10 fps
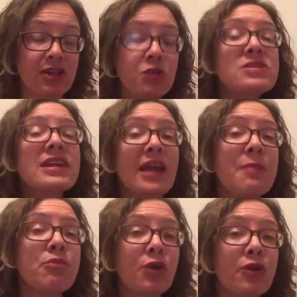using
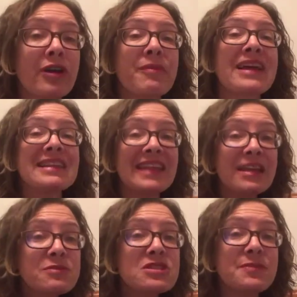a program that
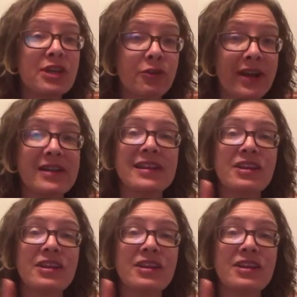claims to be accredited.